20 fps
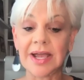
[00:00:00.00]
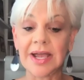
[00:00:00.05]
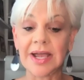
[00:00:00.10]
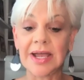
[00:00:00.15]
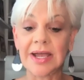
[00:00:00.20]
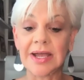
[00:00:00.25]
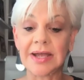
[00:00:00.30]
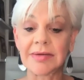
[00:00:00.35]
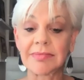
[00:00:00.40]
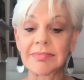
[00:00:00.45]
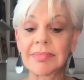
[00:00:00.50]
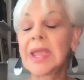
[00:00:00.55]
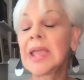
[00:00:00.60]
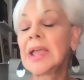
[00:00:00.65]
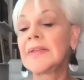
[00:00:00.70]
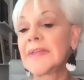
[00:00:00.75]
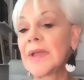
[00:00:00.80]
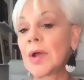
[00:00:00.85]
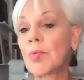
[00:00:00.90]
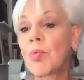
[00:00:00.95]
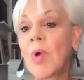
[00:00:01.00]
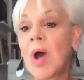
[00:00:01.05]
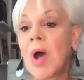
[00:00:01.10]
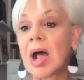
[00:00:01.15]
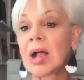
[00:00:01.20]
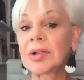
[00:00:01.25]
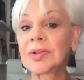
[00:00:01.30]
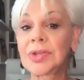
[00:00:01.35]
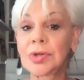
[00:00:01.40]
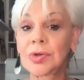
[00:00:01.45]
that
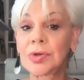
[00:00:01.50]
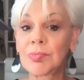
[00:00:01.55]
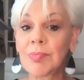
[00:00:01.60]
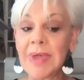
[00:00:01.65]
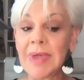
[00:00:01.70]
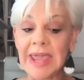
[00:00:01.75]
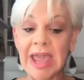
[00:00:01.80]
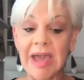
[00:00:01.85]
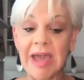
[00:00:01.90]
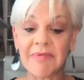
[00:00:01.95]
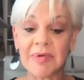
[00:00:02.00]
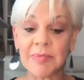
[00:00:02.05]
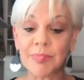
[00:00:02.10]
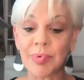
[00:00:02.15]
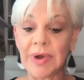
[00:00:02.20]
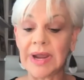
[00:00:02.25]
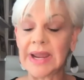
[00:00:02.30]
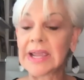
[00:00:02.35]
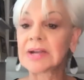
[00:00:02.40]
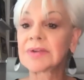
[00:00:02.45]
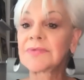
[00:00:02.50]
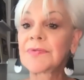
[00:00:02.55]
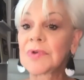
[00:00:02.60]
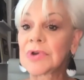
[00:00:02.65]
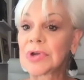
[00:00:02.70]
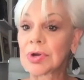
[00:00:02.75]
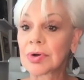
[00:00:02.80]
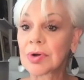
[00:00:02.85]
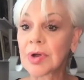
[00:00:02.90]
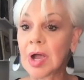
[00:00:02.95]
while you may have a brand for
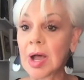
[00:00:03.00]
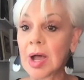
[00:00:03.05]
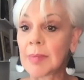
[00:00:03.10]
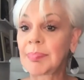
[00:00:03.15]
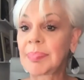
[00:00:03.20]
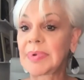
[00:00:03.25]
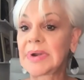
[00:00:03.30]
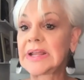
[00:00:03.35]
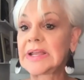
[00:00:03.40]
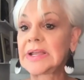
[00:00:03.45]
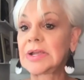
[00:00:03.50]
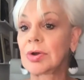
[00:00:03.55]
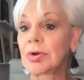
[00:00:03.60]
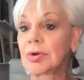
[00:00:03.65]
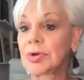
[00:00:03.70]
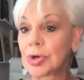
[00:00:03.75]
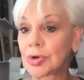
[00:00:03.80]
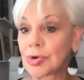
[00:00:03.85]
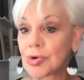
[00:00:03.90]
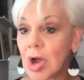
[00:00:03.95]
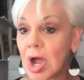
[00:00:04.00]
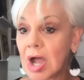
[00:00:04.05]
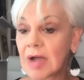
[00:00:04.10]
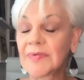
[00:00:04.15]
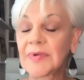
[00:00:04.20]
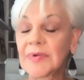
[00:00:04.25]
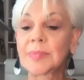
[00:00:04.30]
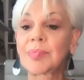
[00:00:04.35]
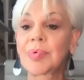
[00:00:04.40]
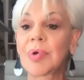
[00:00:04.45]
your company or your
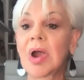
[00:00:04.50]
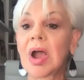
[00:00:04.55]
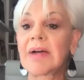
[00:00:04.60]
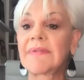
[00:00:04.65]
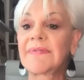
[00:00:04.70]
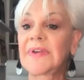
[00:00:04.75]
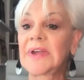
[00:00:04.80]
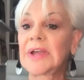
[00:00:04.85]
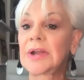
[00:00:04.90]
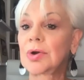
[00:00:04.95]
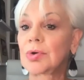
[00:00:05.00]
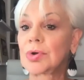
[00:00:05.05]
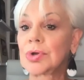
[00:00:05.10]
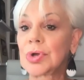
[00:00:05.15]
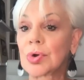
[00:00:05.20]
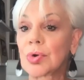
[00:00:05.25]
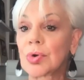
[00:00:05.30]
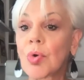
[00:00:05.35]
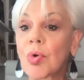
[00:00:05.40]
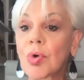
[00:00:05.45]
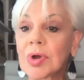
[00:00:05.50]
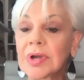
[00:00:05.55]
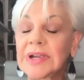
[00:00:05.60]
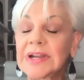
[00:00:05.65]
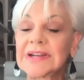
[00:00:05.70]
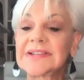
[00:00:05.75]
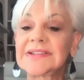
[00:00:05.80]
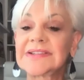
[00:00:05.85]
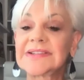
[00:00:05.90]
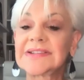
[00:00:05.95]
not-for-profit or your
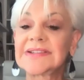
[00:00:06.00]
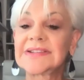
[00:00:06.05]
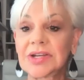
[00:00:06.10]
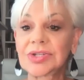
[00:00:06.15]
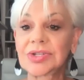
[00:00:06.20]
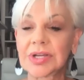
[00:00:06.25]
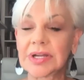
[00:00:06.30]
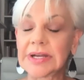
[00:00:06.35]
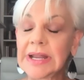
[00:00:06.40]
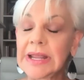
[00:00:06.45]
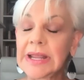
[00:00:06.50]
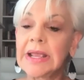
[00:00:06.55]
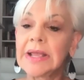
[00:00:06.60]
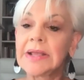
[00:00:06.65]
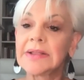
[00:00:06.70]
organization,